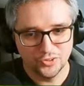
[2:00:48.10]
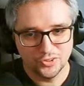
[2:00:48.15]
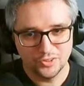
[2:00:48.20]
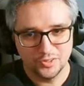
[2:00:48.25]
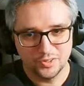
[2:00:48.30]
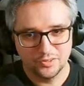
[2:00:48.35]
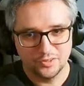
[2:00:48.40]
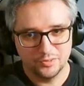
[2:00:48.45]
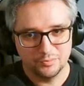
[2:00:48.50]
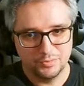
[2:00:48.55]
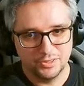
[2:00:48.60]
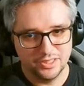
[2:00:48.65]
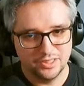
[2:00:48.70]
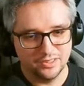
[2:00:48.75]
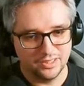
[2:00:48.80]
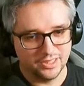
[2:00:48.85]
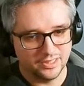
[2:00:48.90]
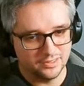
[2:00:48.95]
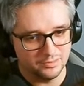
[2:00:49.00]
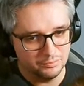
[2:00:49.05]
not gonna be the,
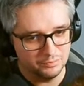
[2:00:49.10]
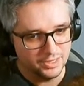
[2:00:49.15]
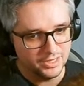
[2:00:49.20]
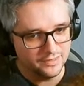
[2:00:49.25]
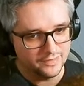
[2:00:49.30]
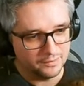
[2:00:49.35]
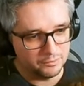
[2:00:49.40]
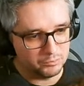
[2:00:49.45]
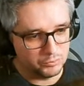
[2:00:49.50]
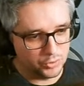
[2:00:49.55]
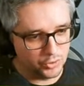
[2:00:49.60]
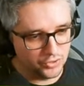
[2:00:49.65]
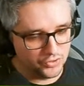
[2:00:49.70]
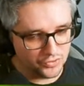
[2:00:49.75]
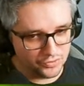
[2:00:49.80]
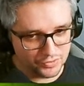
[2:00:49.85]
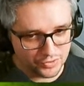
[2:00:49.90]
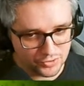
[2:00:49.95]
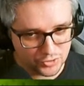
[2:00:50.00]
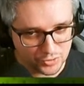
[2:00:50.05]
like the meat and
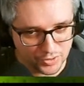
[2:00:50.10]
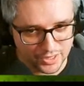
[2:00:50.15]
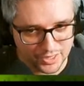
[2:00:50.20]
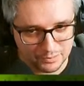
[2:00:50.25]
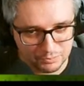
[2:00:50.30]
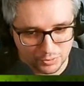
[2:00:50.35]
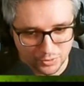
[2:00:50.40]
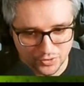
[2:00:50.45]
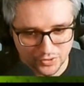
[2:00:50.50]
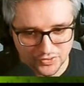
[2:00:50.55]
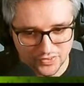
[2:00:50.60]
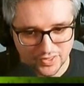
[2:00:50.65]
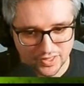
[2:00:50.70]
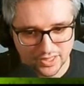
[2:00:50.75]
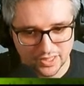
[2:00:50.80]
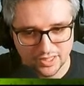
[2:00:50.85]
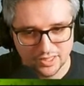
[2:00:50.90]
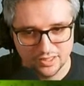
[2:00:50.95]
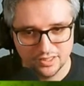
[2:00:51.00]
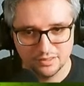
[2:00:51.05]
bones of the trading post
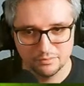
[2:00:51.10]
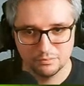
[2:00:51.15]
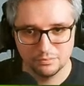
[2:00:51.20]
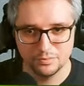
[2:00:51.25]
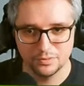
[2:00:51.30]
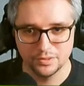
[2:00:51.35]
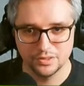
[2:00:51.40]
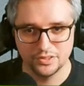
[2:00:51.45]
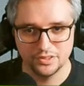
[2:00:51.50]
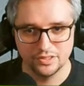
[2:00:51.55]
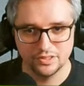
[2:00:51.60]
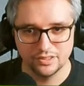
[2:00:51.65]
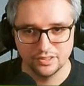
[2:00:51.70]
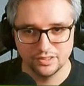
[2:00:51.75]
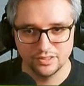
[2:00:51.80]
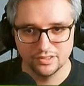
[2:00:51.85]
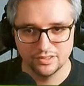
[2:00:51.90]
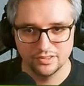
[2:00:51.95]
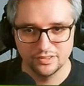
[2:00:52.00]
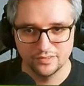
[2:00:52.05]
thingy, but
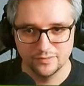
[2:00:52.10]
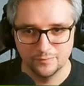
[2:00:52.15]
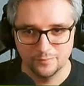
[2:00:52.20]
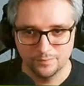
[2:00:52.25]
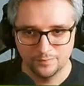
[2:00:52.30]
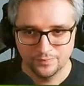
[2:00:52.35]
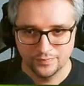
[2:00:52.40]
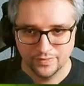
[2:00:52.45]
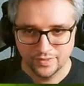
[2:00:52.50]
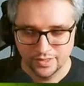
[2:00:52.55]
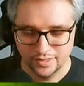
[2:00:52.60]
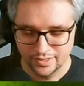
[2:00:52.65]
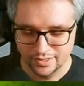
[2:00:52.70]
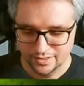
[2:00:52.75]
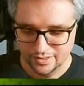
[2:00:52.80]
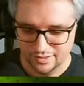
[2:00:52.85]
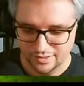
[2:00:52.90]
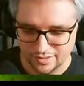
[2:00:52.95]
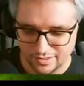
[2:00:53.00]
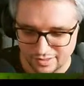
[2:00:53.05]
uh,
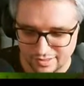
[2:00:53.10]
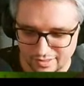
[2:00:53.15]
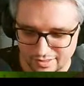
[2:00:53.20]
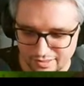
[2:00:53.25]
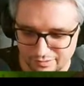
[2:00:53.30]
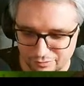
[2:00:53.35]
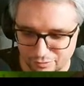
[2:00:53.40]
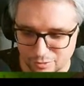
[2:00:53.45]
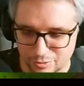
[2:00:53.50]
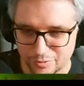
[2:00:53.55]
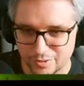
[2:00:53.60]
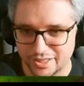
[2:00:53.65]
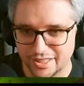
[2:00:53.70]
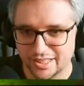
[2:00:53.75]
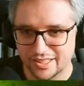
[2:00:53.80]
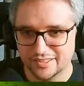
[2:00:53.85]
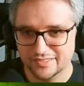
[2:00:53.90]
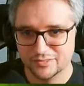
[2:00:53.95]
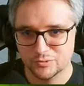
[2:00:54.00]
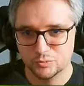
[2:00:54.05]
and I've
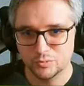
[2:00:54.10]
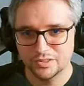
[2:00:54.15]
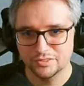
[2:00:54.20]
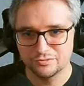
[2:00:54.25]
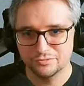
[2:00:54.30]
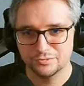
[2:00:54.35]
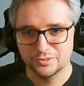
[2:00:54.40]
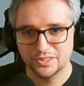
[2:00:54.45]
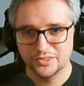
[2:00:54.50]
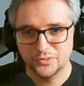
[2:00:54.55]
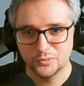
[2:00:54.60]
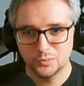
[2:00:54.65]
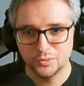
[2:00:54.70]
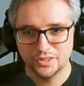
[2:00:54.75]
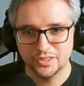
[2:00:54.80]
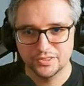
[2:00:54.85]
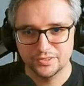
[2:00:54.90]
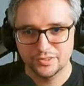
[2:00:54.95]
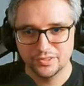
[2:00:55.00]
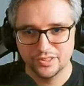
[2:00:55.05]
already asked one friend
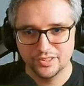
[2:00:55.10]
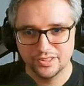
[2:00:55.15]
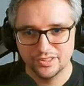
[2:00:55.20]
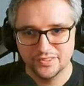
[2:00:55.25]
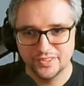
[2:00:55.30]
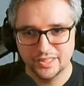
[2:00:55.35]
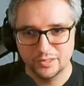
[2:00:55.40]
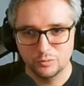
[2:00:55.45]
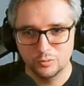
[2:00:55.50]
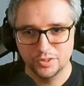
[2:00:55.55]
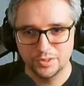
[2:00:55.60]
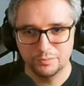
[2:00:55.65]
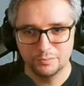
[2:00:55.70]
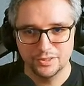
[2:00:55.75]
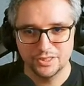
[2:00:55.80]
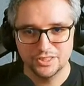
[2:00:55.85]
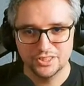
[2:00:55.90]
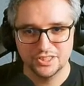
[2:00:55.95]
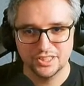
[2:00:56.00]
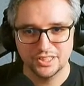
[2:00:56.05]
whether uh, they want to
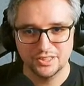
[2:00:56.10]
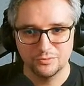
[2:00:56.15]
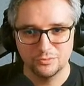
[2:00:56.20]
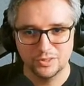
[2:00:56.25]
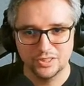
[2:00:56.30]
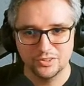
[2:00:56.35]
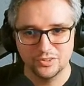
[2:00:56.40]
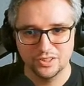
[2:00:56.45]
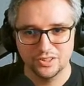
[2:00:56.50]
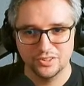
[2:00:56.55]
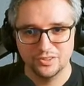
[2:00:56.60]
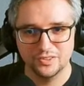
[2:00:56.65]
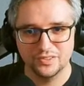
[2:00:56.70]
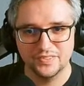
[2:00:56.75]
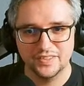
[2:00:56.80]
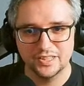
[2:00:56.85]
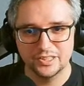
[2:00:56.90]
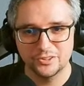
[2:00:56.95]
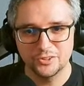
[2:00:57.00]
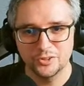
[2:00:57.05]
pitch in with
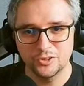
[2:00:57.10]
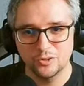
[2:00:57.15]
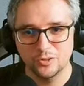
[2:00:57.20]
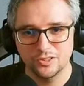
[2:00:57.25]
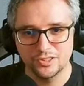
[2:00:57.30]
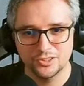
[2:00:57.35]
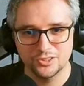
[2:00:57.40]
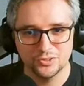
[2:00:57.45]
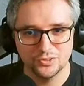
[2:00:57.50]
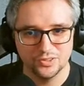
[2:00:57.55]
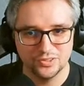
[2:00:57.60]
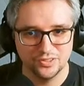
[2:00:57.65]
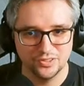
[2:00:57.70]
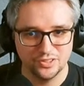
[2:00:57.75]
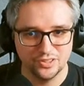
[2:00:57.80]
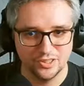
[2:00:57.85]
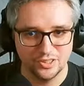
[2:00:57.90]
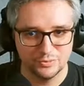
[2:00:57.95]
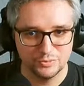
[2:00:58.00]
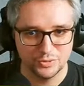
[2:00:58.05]
their knowledge
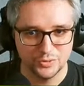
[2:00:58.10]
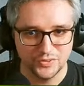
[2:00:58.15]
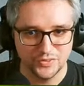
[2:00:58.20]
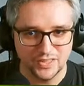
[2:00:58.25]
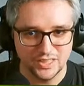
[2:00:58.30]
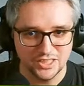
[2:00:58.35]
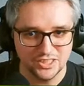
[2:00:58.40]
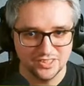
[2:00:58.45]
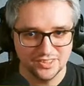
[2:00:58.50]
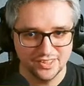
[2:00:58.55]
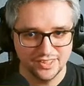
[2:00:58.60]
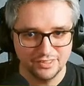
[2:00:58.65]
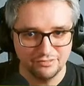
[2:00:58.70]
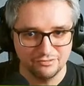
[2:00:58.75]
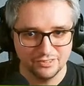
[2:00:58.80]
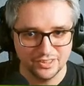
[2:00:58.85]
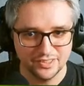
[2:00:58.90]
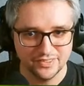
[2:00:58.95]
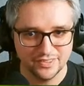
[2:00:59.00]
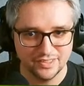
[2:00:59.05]
on uh, rotational
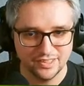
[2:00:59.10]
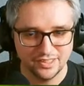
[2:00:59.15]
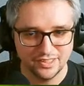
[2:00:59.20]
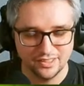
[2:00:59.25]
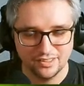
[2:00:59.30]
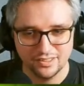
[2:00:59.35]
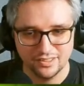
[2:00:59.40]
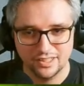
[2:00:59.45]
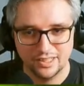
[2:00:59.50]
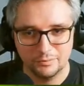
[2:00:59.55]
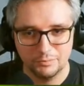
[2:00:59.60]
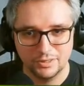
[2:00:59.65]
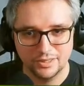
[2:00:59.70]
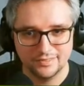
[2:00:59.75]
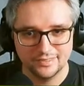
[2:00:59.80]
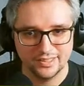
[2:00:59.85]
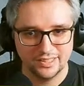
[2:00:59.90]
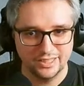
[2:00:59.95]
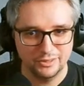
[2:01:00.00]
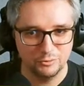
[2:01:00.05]
investing. And I
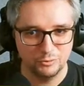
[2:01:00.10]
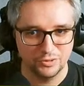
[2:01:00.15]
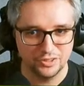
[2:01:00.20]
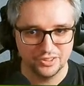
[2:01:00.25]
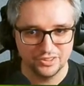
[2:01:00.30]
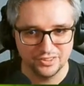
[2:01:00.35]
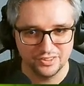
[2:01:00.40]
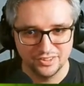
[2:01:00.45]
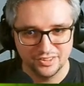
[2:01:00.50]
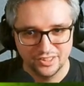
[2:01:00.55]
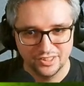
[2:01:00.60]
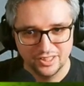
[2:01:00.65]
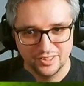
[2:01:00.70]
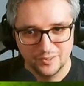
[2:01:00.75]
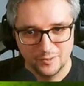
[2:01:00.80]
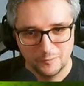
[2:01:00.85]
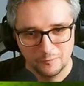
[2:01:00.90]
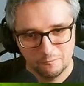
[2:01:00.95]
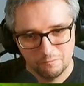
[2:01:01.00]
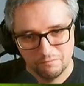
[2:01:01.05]
basically want to
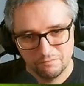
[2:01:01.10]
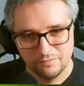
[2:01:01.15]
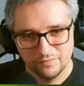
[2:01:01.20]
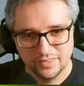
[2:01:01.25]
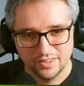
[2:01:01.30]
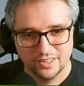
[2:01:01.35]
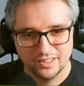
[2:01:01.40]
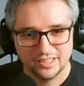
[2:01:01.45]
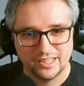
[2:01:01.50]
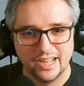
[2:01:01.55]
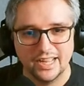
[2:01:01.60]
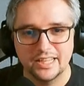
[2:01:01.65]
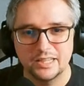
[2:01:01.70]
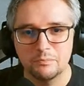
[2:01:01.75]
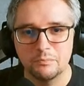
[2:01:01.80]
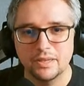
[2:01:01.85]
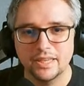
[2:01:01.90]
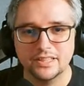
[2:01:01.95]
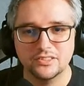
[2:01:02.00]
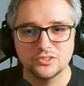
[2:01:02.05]
kind
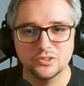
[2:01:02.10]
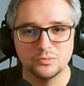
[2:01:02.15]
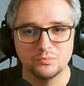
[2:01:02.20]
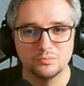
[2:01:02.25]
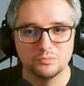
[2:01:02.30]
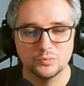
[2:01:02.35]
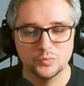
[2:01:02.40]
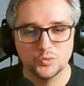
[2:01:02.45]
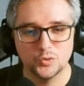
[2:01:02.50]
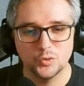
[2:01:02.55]
of make some